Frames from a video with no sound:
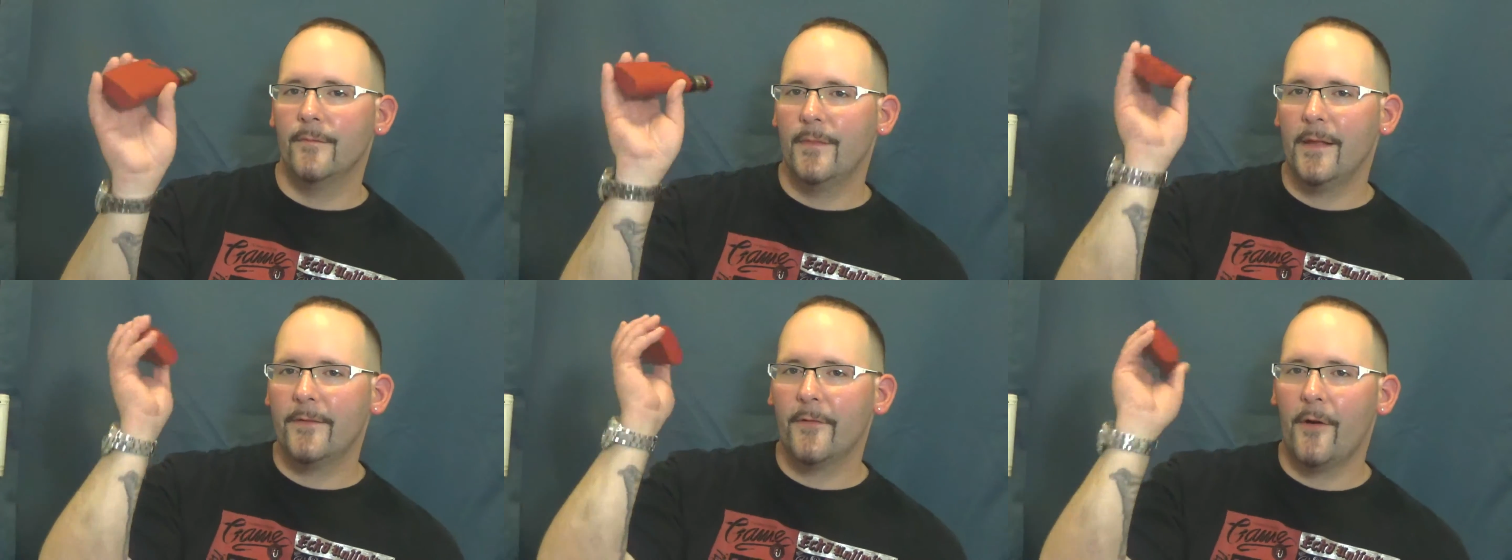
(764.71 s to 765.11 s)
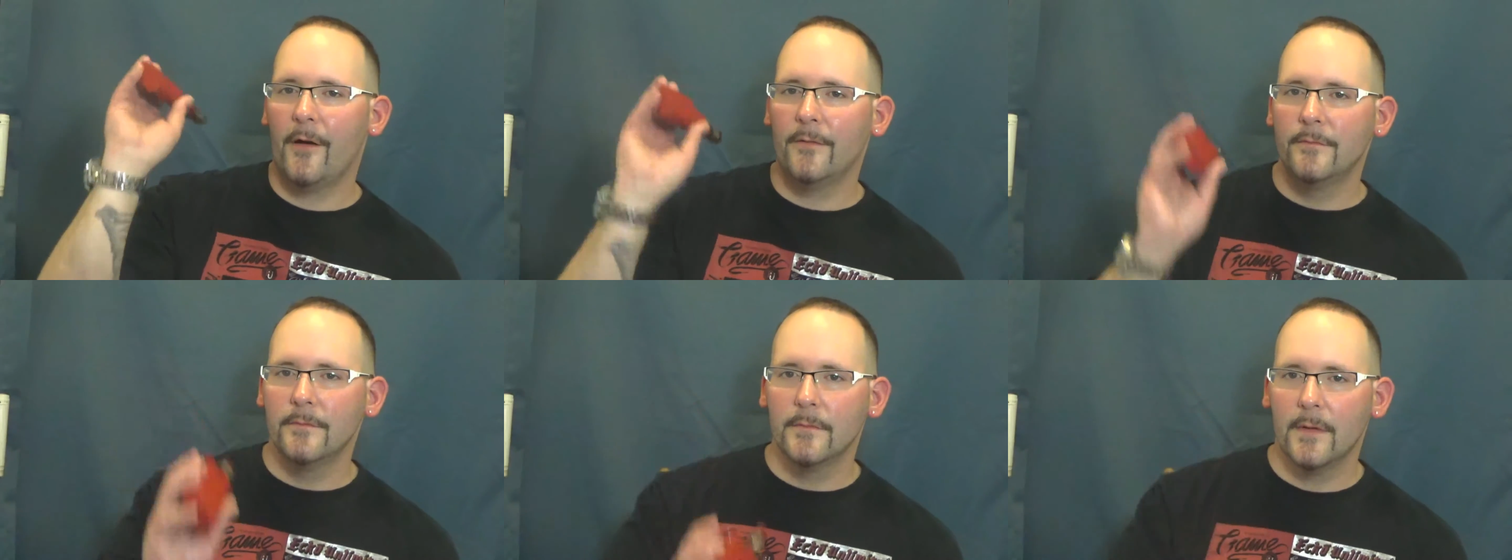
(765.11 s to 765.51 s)
That's
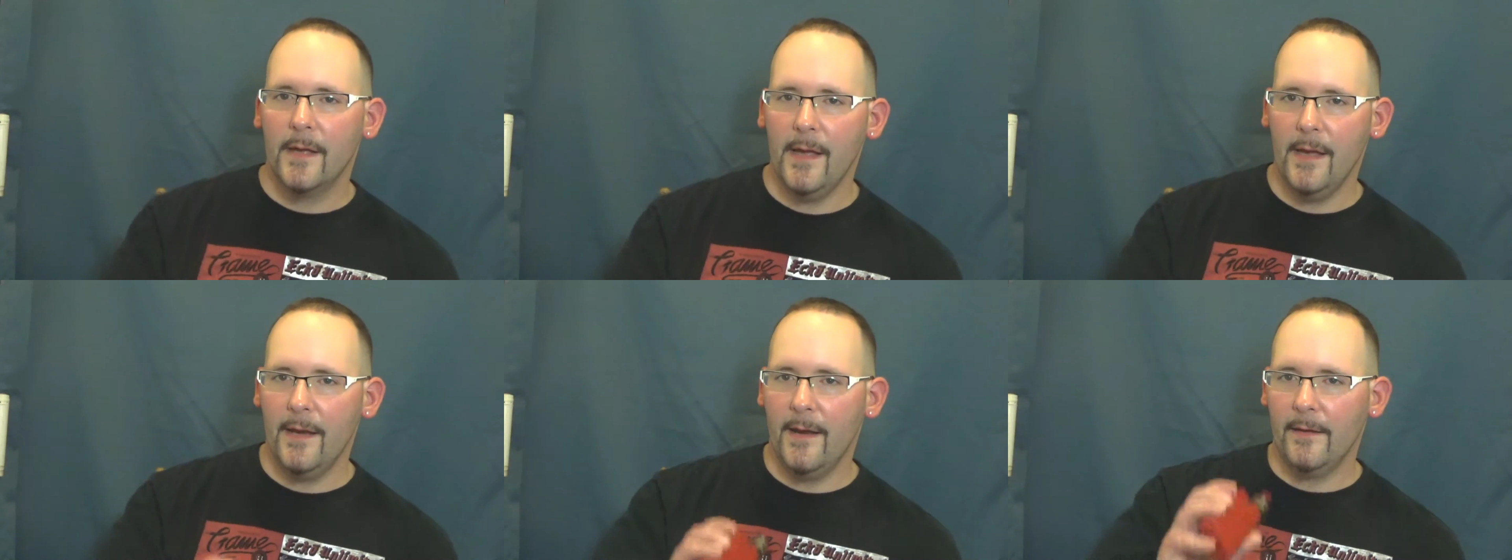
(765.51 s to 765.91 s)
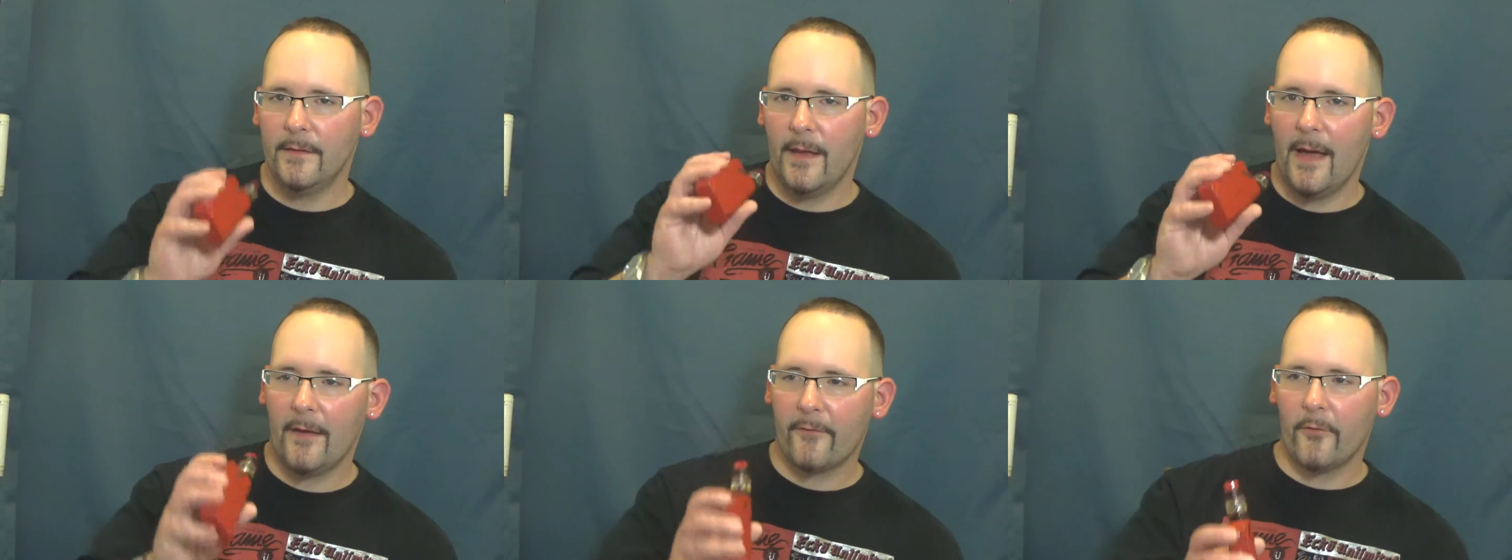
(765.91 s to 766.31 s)
all. And it
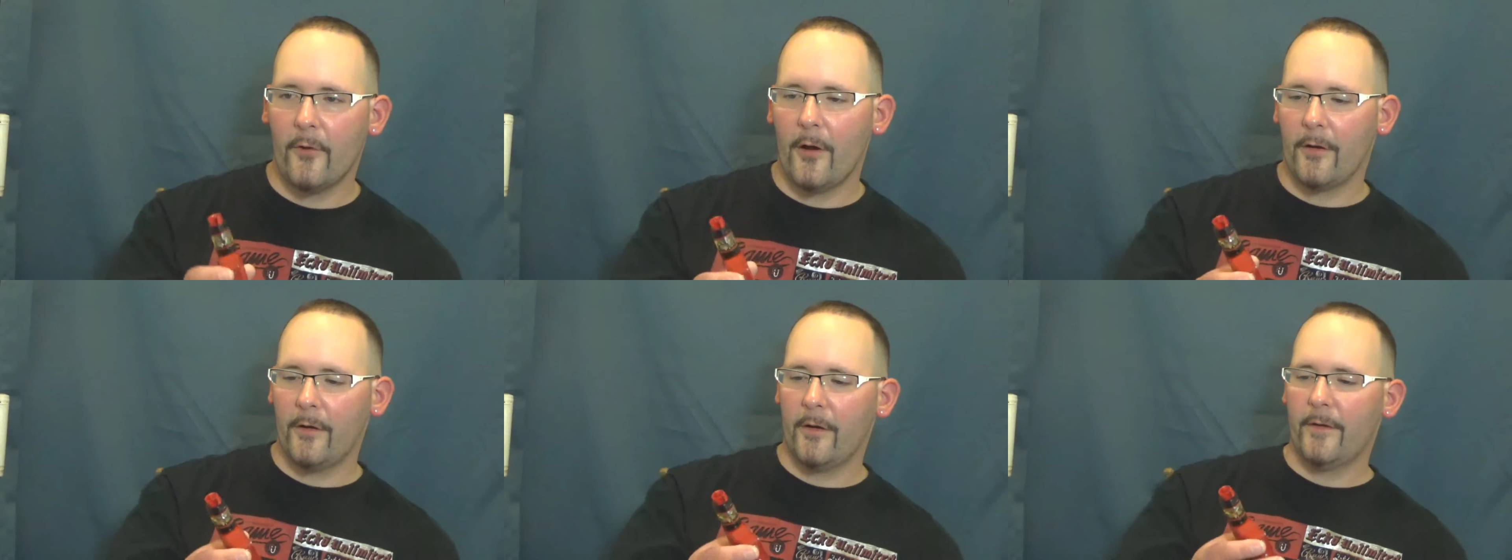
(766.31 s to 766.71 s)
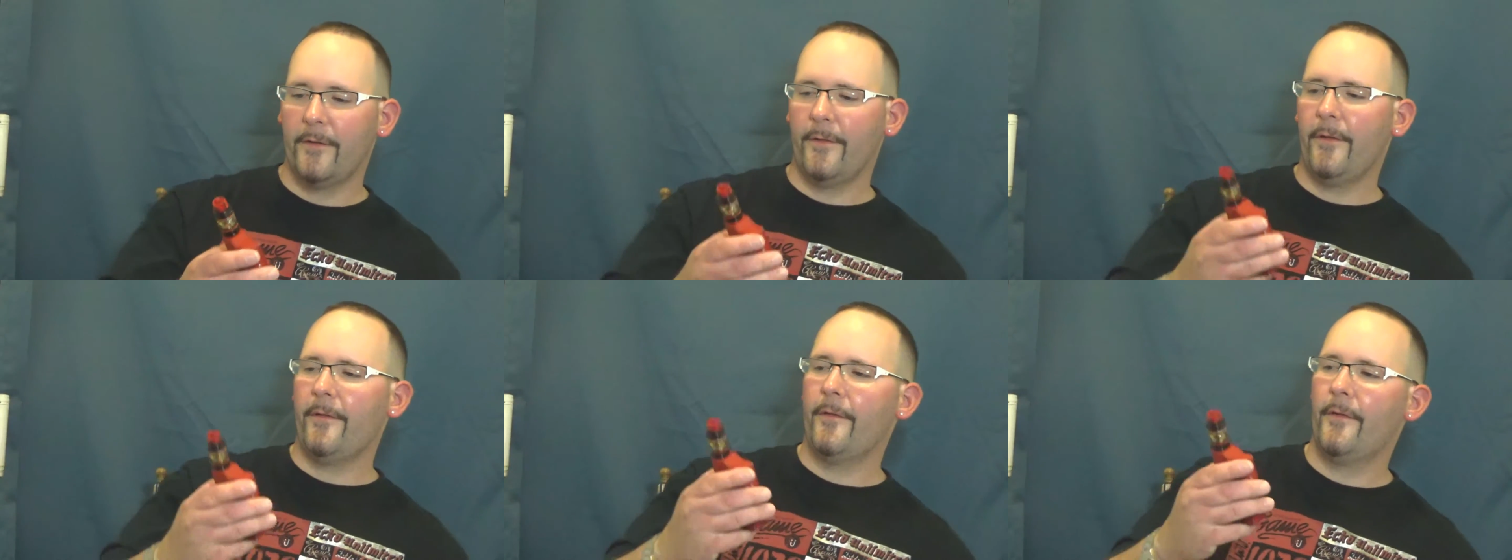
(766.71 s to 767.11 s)
lasts longer because
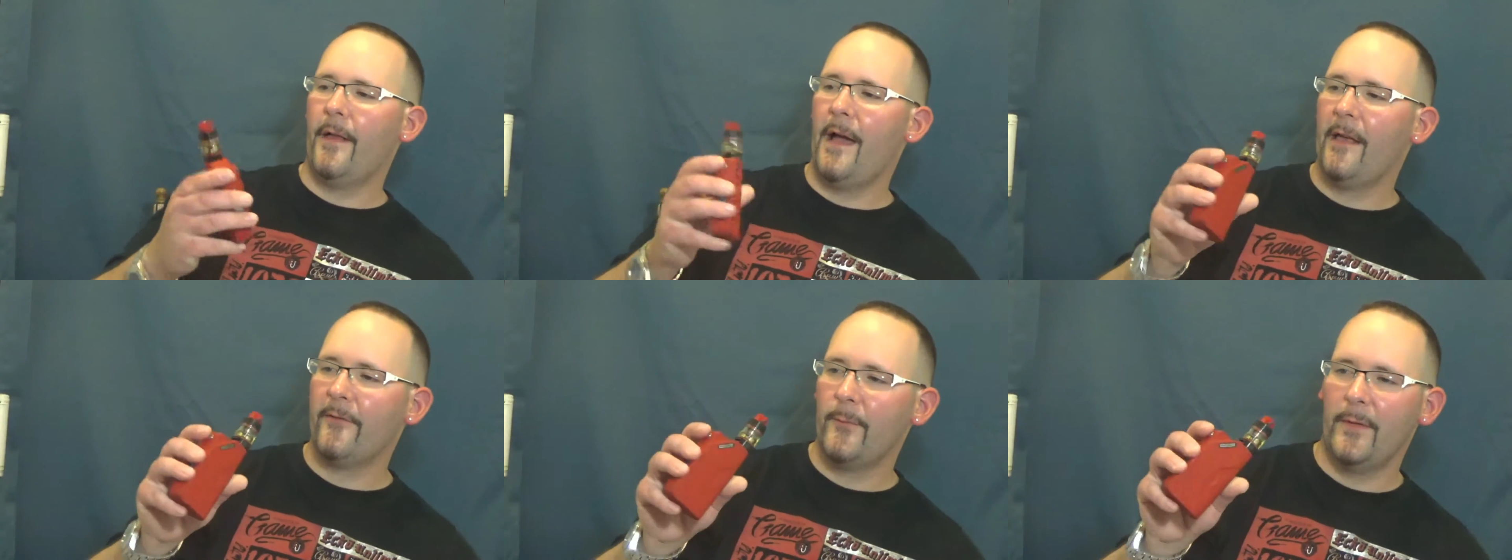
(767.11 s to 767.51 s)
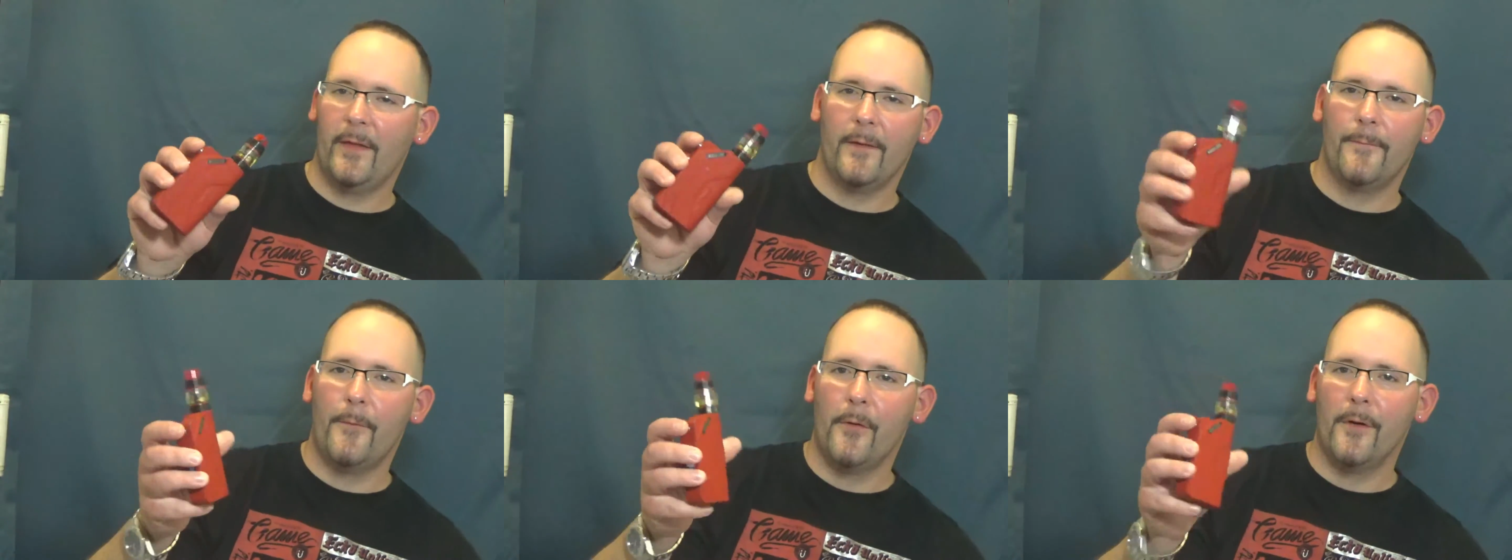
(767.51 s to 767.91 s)
this has lasted me
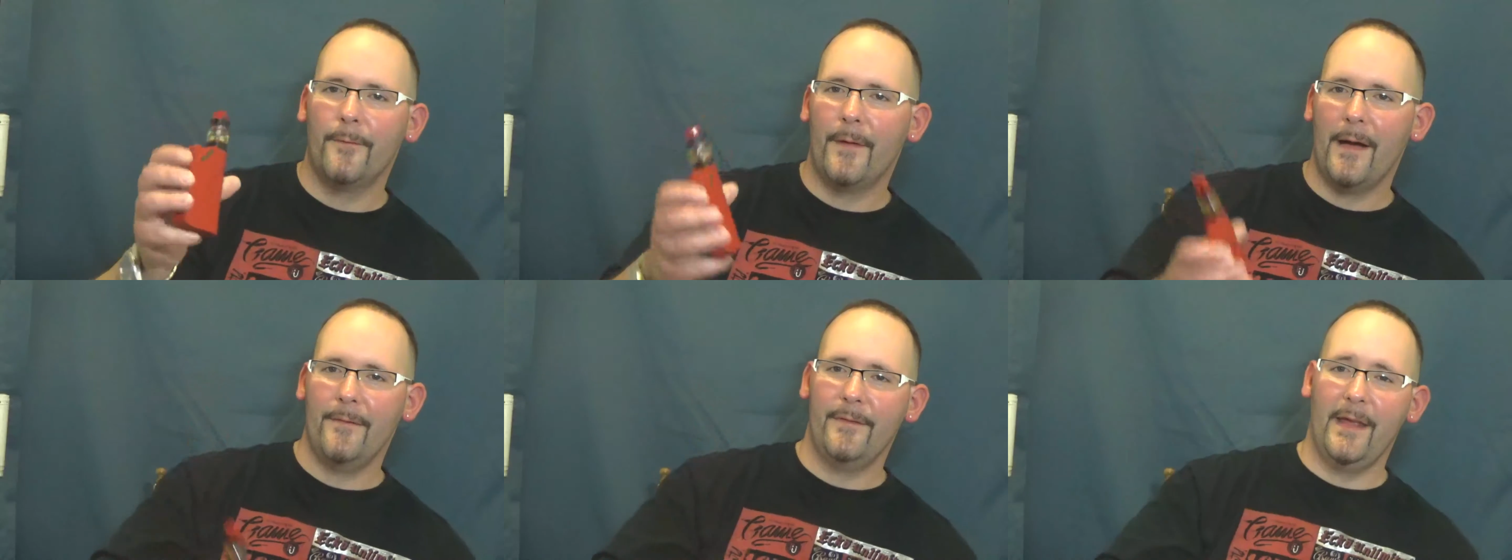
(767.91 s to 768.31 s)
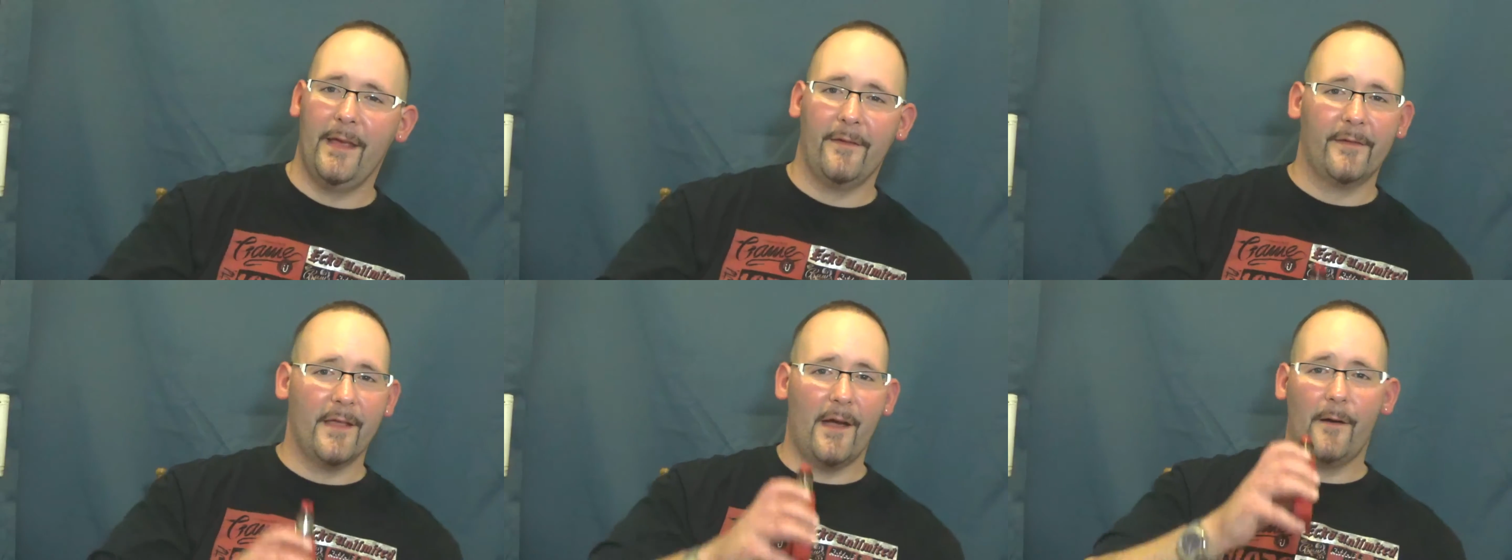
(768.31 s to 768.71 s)
like 4 or 5
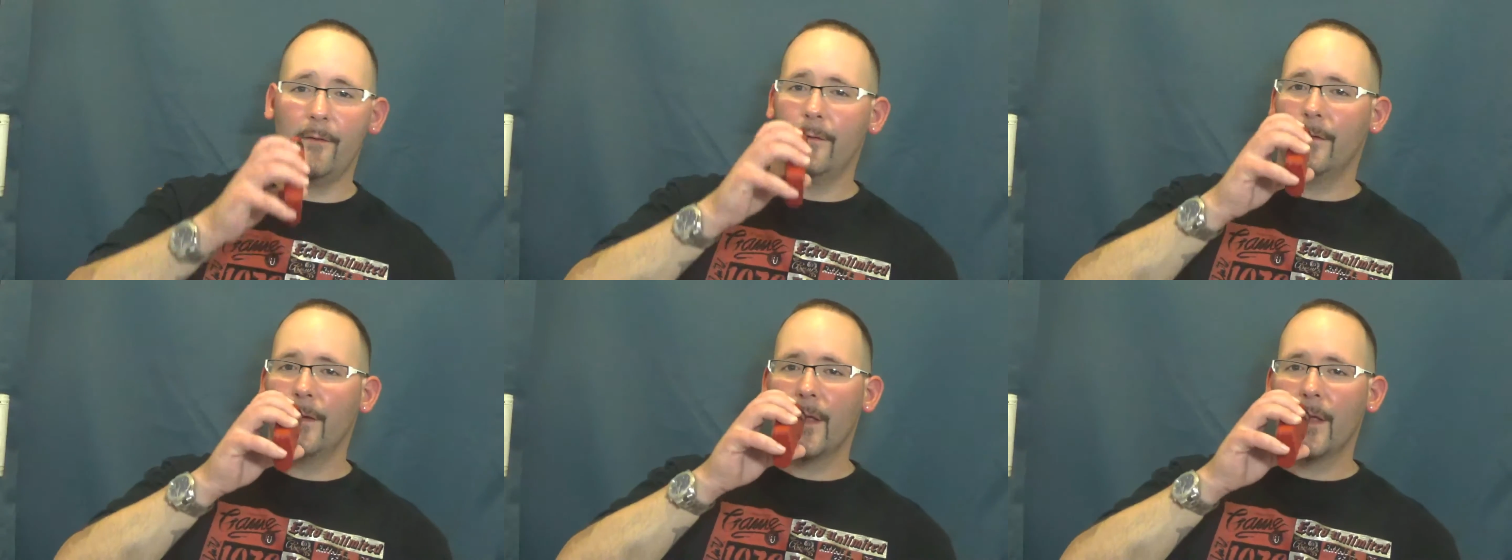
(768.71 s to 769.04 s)
days now.